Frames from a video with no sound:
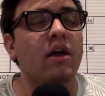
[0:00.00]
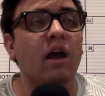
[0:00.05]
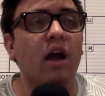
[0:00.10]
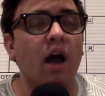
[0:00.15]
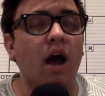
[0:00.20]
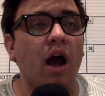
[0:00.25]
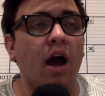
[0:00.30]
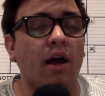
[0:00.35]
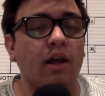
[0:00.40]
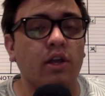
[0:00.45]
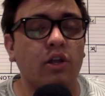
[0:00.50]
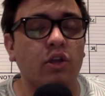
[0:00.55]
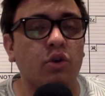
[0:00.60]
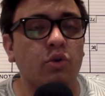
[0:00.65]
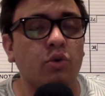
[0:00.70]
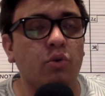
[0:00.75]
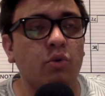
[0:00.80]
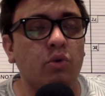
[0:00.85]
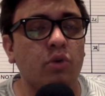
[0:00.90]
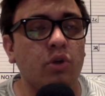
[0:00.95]
Uh,
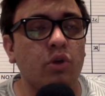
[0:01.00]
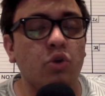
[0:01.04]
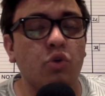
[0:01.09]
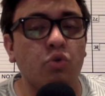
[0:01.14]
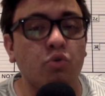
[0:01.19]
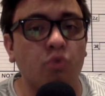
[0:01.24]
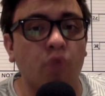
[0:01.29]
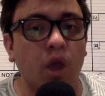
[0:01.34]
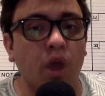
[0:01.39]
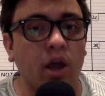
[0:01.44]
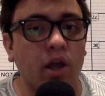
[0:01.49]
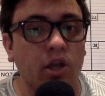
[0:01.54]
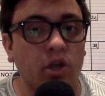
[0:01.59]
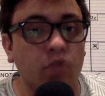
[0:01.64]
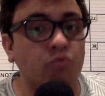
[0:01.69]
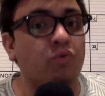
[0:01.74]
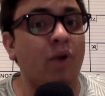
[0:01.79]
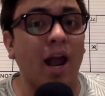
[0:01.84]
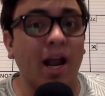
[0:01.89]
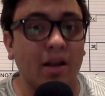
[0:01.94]
you you uh, you
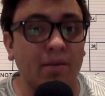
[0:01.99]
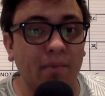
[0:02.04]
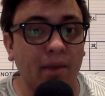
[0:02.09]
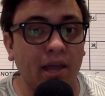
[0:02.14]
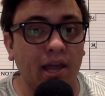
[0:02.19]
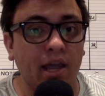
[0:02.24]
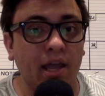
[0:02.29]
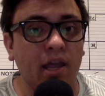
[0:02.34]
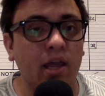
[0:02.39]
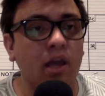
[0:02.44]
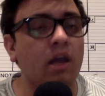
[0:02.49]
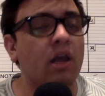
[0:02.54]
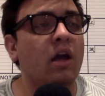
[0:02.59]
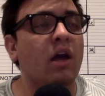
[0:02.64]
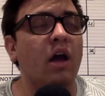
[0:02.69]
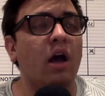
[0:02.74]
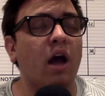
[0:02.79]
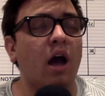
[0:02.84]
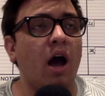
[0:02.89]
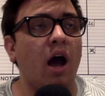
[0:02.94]
wreck me.
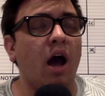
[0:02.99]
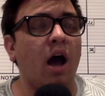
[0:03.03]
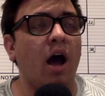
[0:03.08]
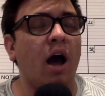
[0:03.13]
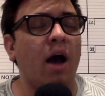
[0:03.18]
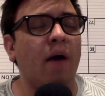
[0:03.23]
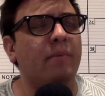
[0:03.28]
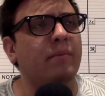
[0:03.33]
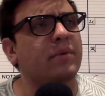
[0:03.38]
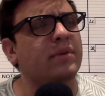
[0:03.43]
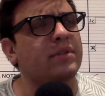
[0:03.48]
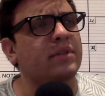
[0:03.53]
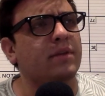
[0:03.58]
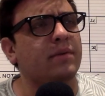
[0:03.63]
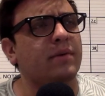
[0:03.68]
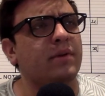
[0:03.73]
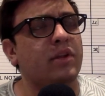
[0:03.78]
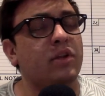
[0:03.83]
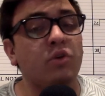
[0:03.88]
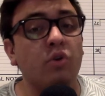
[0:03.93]
Um, was
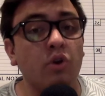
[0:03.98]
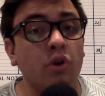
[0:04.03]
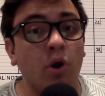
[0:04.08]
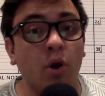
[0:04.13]
it? you don't know